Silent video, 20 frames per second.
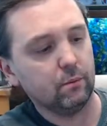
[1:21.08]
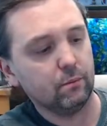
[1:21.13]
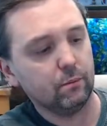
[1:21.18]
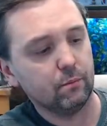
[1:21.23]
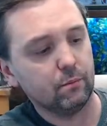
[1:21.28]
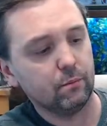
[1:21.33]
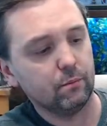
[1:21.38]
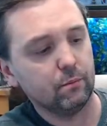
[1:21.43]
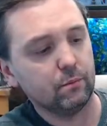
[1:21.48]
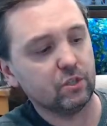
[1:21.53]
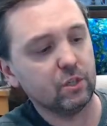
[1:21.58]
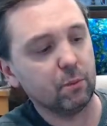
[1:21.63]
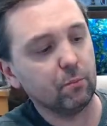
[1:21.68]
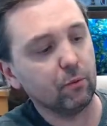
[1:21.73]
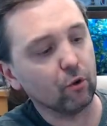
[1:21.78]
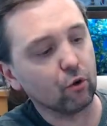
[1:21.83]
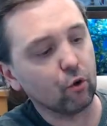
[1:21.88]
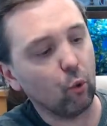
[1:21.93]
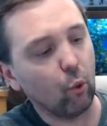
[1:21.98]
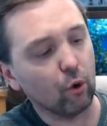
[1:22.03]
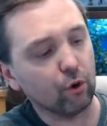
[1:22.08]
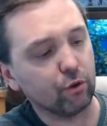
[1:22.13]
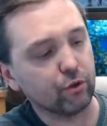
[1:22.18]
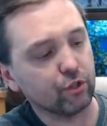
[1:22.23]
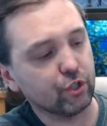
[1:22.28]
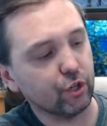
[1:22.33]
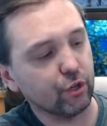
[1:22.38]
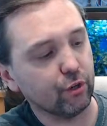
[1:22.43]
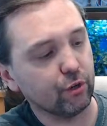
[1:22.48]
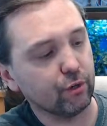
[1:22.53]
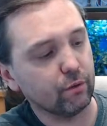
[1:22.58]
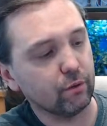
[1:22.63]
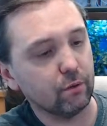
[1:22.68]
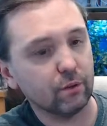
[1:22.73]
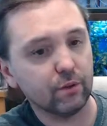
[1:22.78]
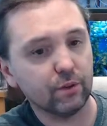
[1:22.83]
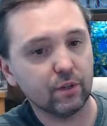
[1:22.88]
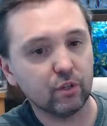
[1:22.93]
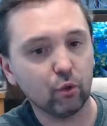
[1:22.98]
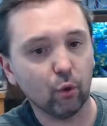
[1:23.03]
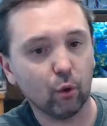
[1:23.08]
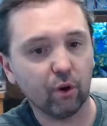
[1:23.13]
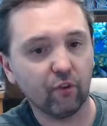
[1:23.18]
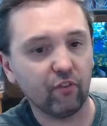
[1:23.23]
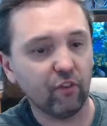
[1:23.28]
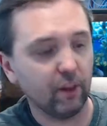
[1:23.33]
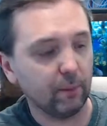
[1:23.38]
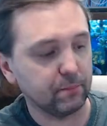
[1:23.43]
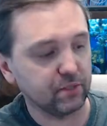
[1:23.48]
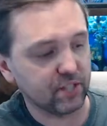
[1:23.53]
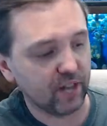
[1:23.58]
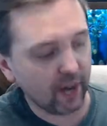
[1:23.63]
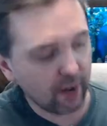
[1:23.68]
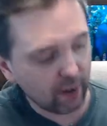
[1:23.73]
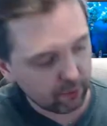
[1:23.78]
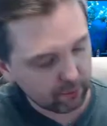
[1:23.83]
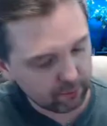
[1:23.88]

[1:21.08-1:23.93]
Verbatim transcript: simple quarter turn, the door flips down,